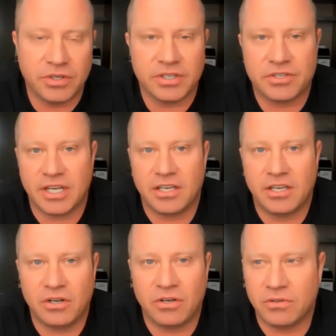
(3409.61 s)
It's like, you
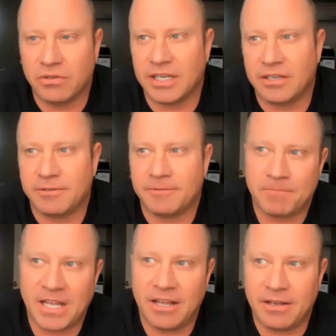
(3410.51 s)
know, like
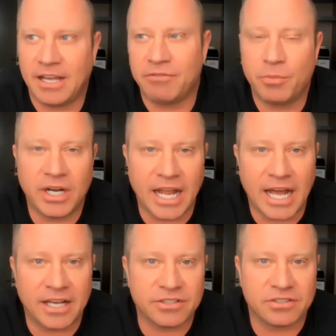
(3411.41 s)
everybody
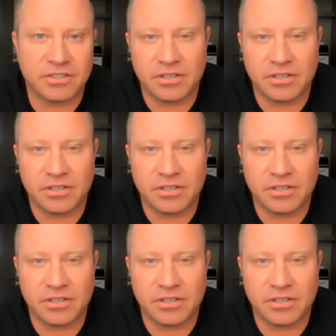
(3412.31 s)
has